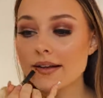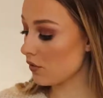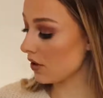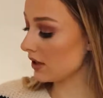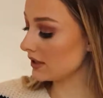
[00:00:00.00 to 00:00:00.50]

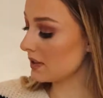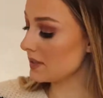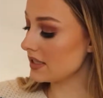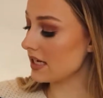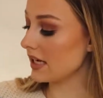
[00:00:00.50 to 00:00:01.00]
For
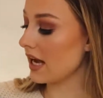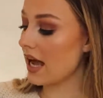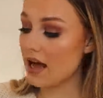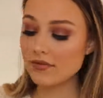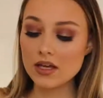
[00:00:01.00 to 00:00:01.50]
lipstick, I
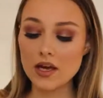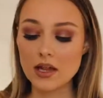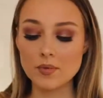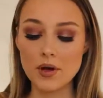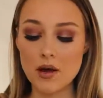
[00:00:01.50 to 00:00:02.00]
have the
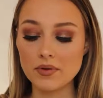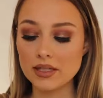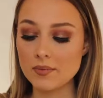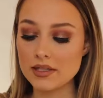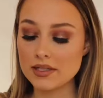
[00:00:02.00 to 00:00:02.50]
ColourPop
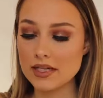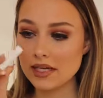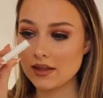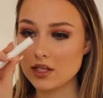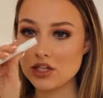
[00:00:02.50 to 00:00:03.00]
Lippy Stick
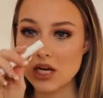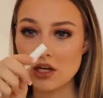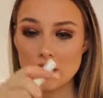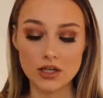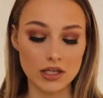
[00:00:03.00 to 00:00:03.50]
in the
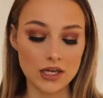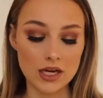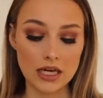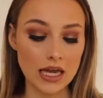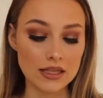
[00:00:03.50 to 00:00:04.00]
shade Cookie.
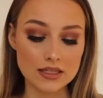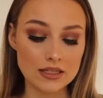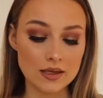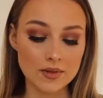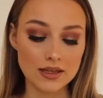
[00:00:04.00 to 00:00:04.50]
Again, this is
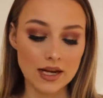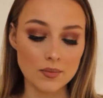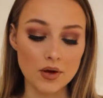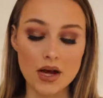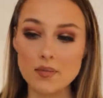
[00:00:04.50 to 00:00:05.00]
something that I
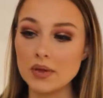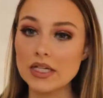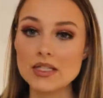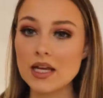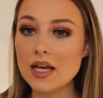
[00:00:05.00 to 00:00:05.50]
bought,
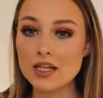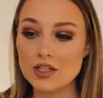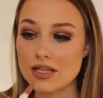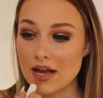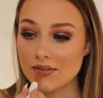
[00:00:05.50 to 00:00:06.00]
but
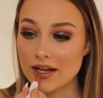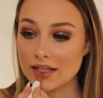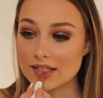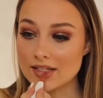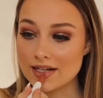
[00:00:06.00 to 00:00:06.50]
just haven't
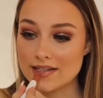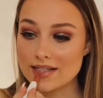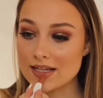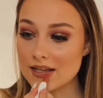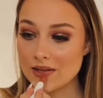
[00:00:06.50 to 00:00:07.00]
had the chance
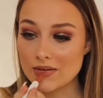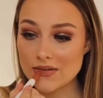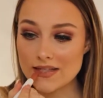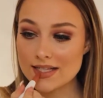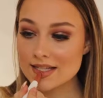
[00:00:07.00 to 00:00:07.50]
to
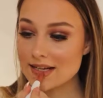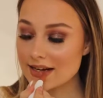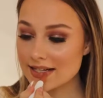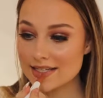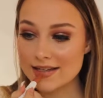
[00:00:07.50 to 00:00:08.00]
use.
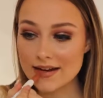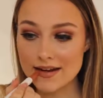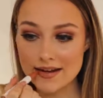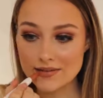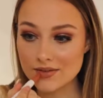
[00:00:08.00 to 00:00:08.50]
I see
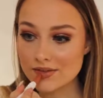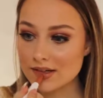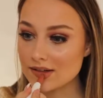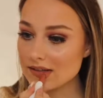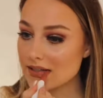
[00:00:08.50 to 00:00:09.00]

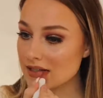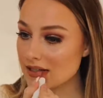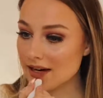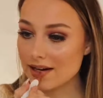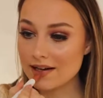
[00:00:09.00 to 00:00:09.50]
everyone use this
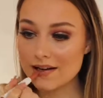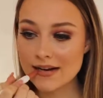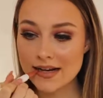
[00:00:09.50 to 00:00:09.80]
shade.